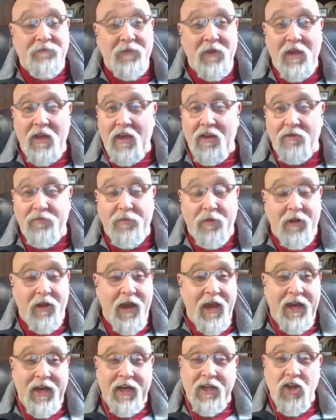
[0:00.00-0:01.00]
He's
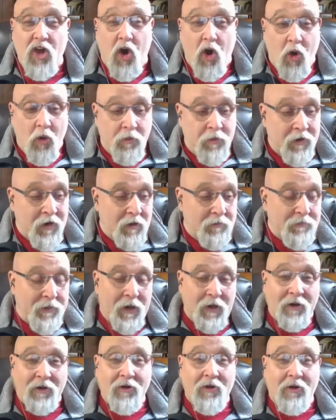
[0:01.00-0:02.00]
planning to open up
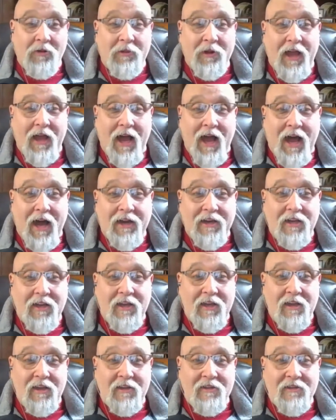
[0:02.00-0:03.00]
Paranormal
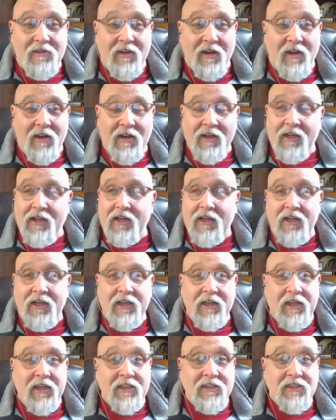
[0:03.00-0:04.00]
Oddities
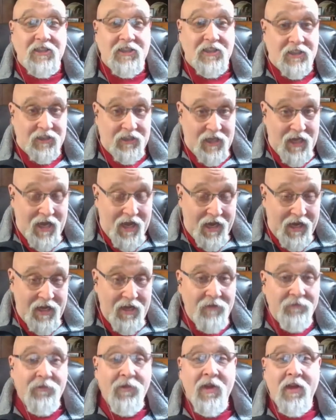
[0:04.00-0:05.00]
in
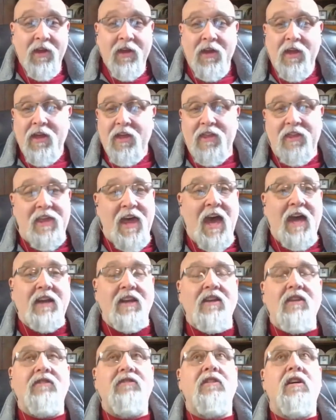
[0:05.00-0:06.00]
July. That
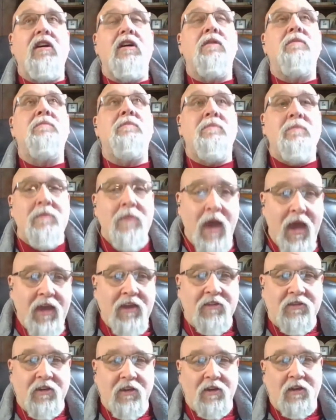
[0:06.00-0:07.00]
is
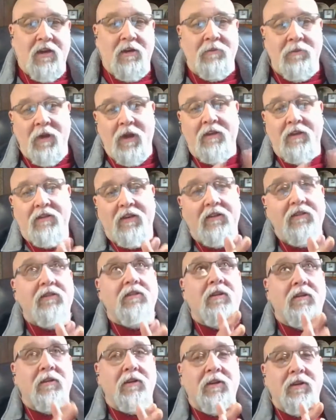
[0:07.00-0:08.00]
amazing, amazing.
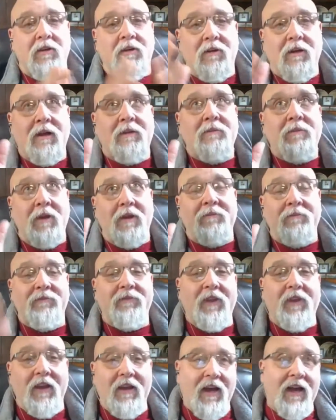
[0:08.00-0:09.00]
So, I mean,
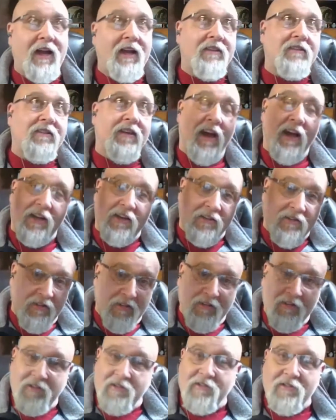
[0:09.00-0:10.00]
the gods,
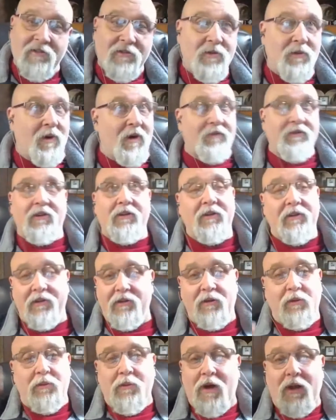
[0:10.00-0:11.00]
goddesses, whoever
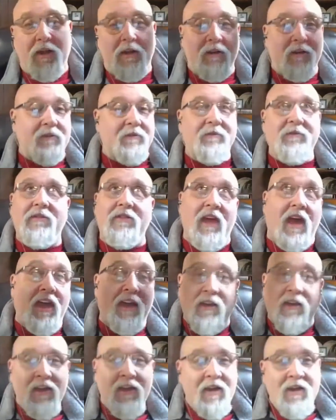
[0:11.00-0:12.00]
you want to
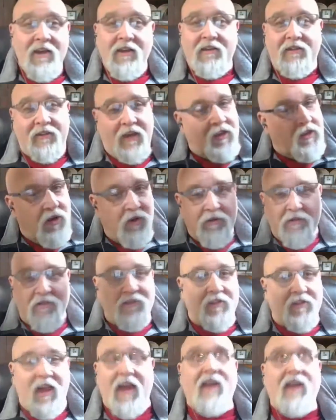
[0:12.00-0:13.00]
thank, send those
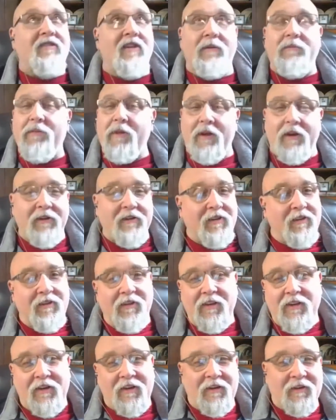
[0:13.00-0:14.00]
thanks up there
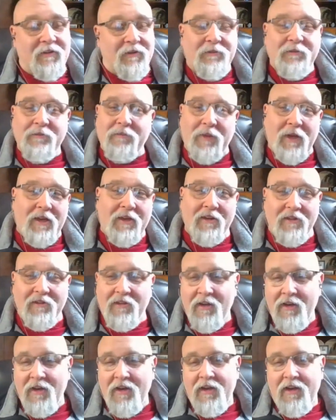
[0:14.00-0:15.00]
to
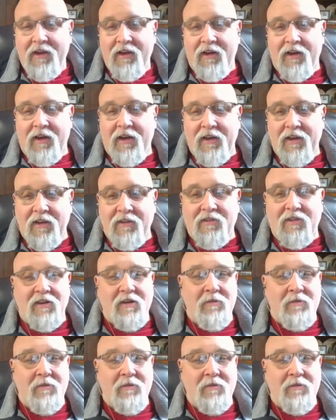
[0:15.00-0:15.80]
because it's